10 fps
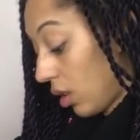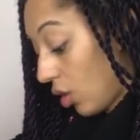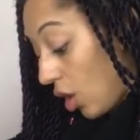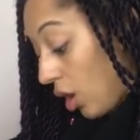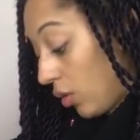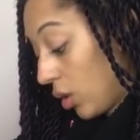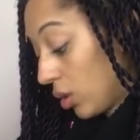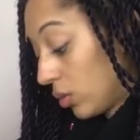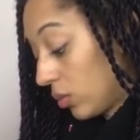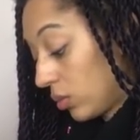
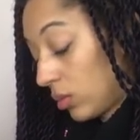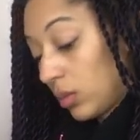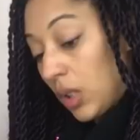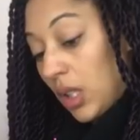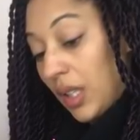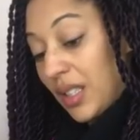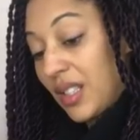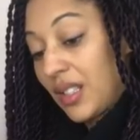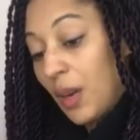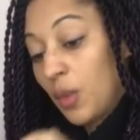coral like a
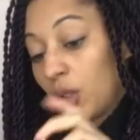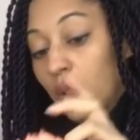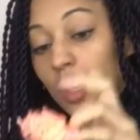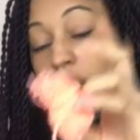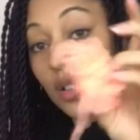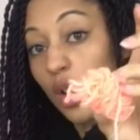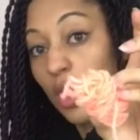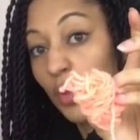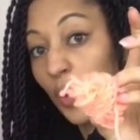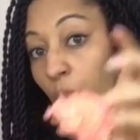salmon and a
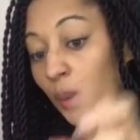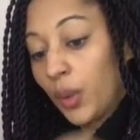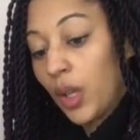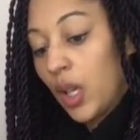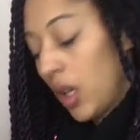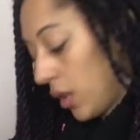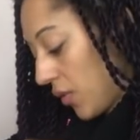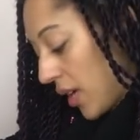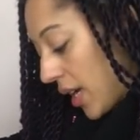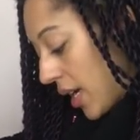coral
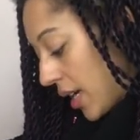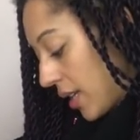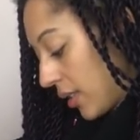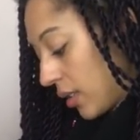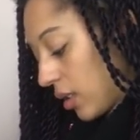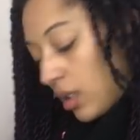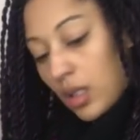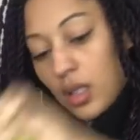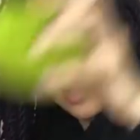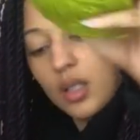there's
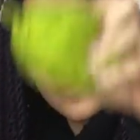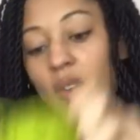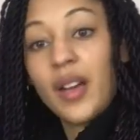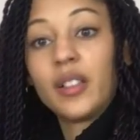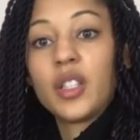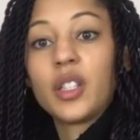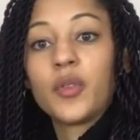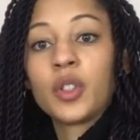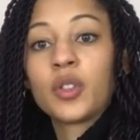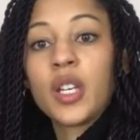various
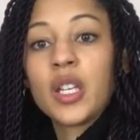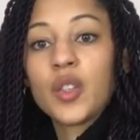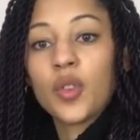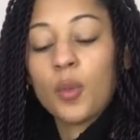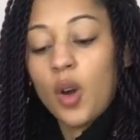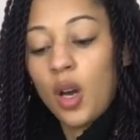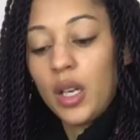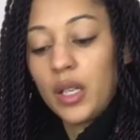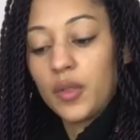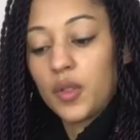different greens from
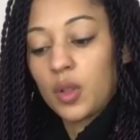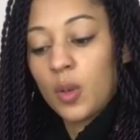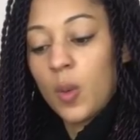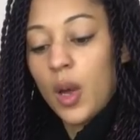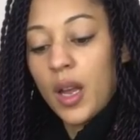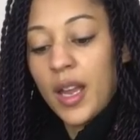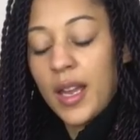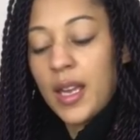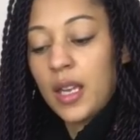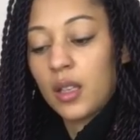olive to
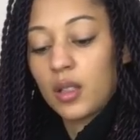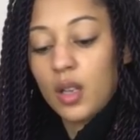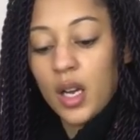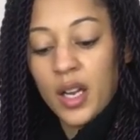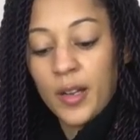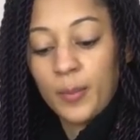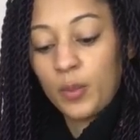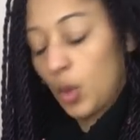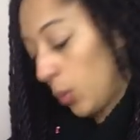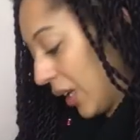a
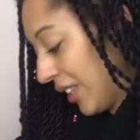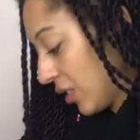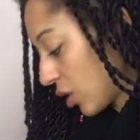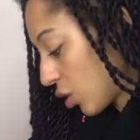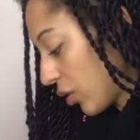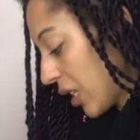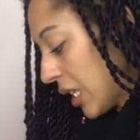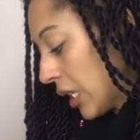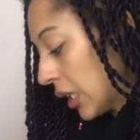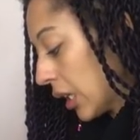um, more plant
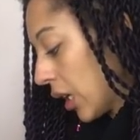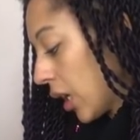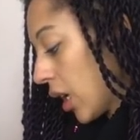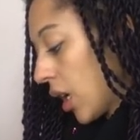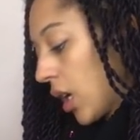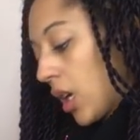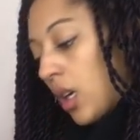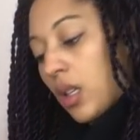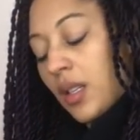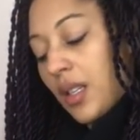green
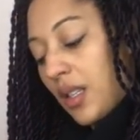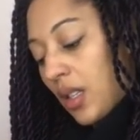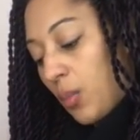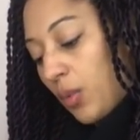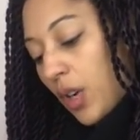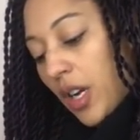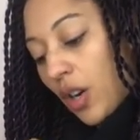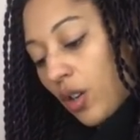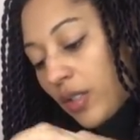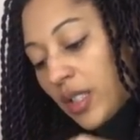there's a bright
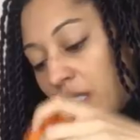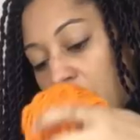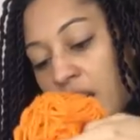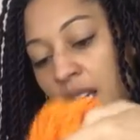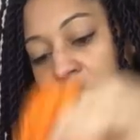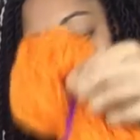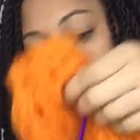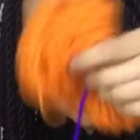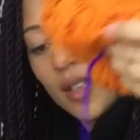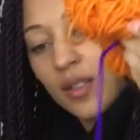orange
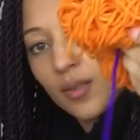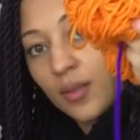here